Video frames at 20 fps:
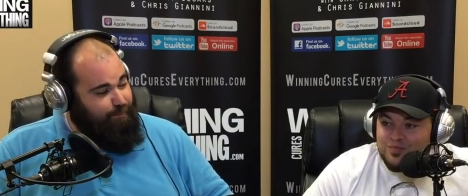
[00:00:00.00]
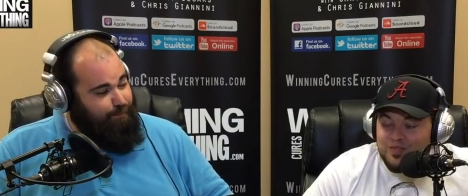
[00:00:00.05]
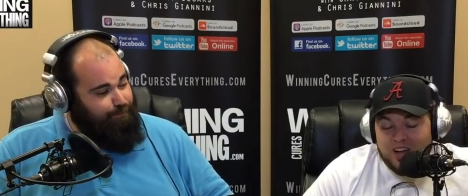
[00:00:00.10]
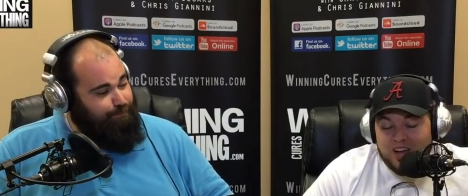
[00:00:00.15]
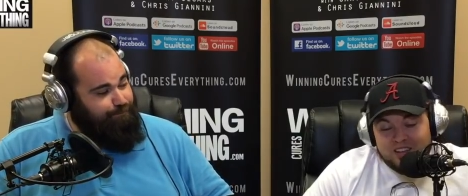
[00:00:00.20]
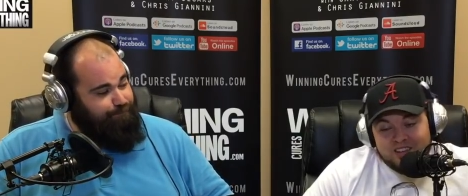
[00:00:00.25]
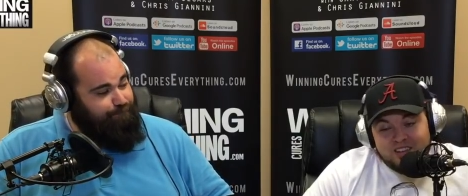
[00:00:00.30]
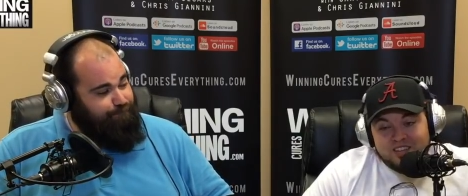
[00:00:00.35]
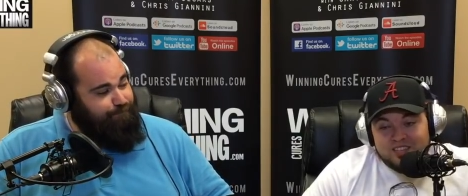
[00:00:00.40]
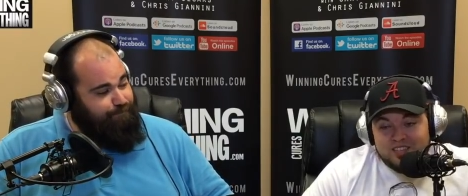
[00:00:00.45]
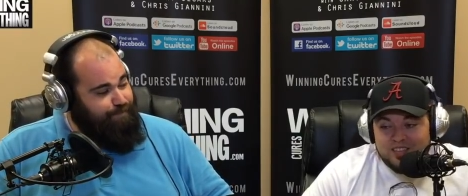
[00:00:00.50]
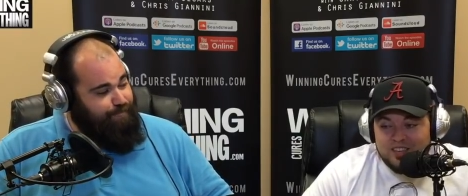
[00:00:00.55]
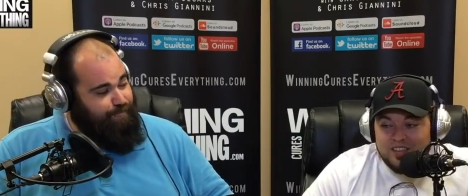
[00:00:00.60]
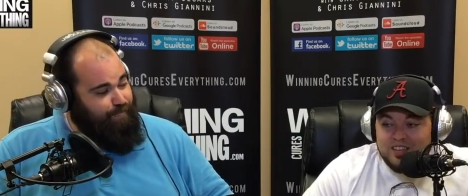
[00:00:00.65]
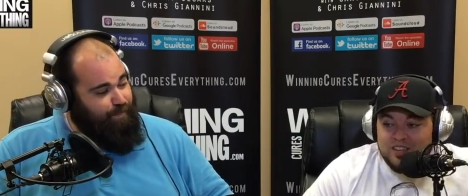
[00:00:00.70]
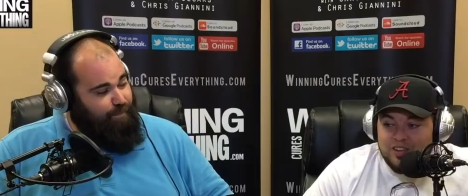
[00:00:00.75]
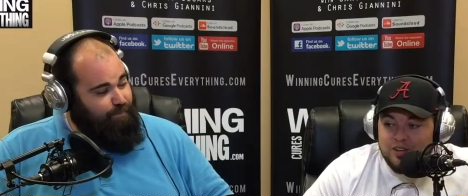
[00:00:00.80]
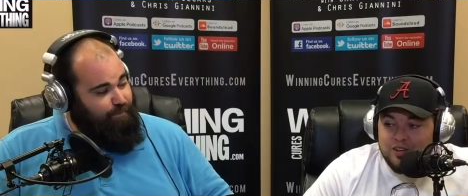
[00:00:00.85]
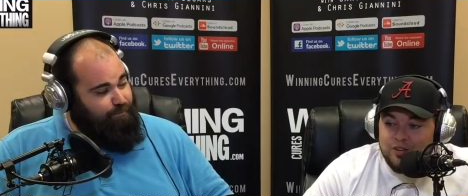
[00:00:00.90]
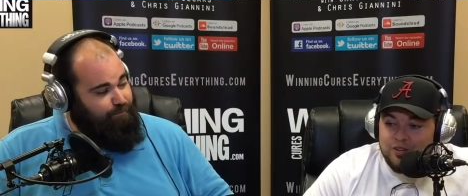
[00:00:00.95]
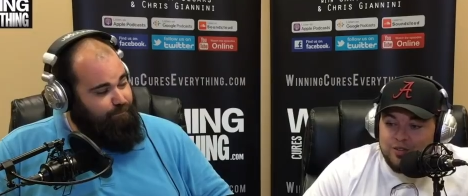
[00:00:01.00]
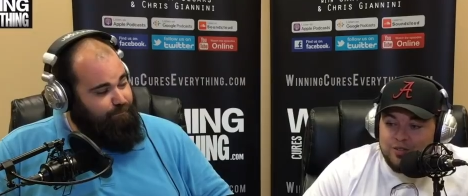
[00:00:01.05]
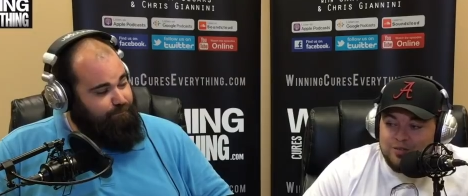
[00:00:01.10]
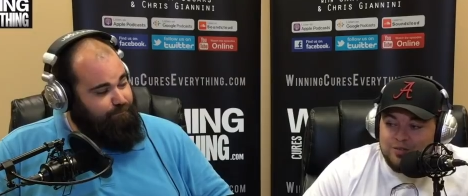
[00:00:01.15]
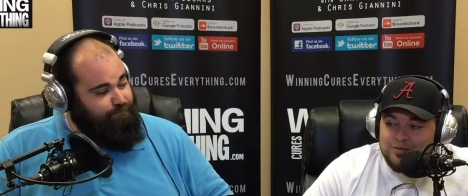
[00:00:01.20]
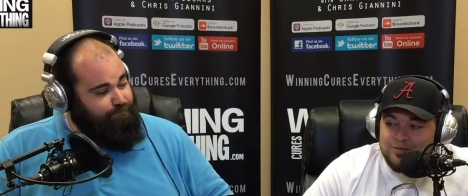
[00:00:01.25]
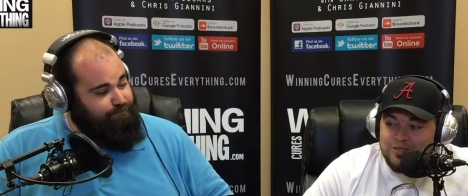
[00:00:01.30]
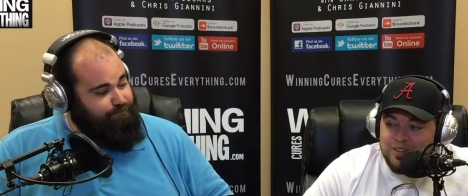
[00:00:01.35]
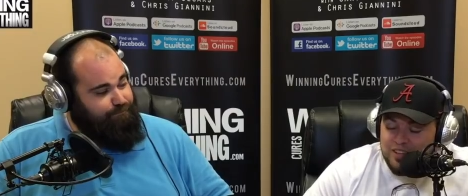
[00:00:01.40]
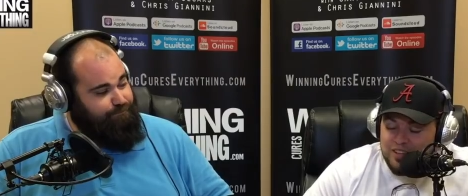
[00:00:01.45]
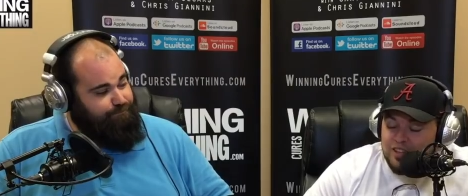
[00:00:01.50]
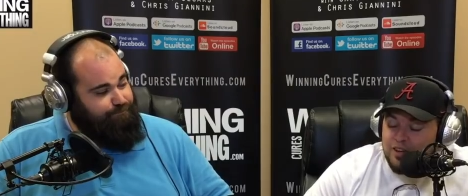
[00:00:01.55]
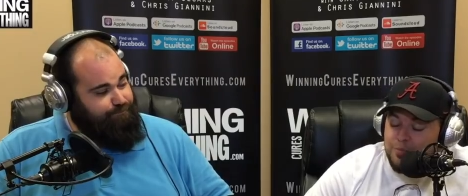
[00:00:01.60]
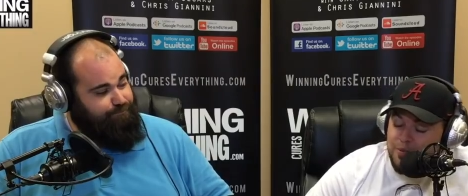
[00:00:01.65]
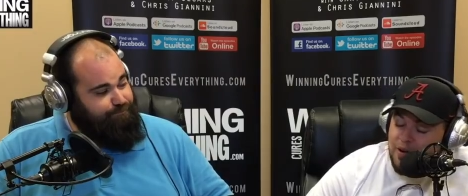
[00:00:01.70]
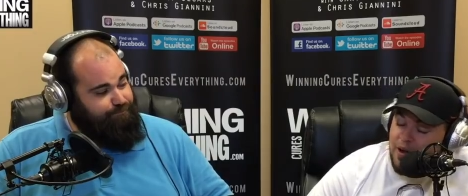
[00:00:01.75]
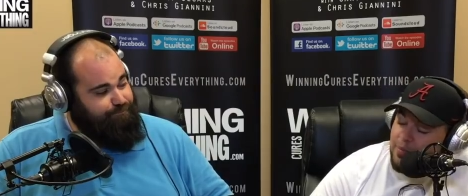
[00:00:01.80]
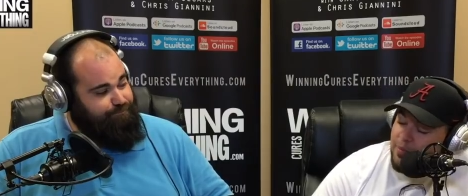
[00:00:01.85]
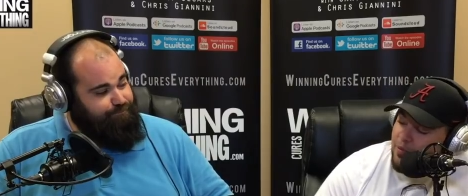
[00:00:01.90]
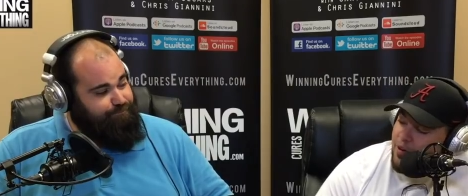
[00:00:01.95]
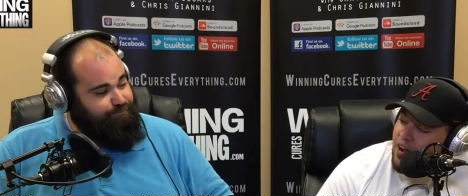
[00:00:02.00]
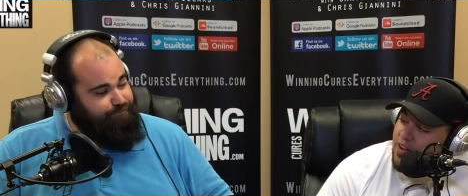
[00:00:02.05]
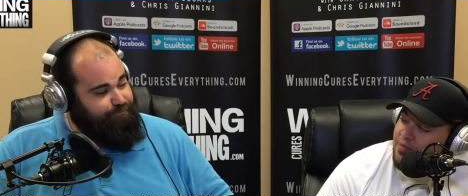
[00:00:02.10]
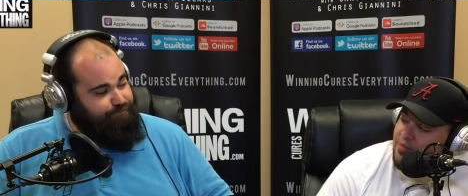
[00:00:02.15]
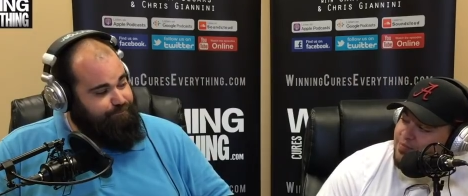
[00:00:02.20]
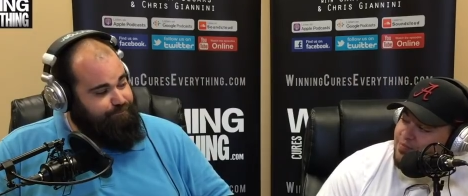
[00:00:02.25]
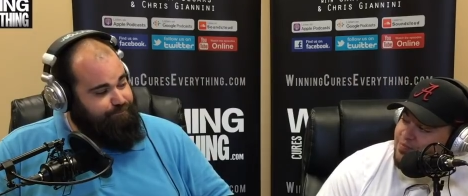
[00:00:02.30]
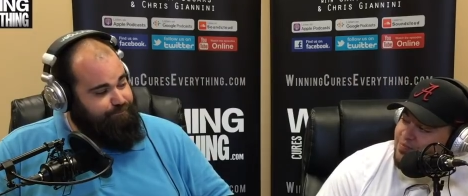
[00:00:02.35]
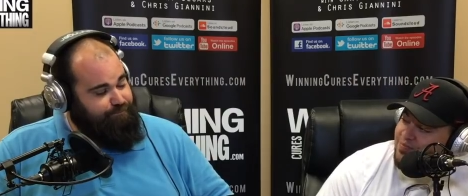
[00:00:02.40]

Speaker 1: I think you're probably right.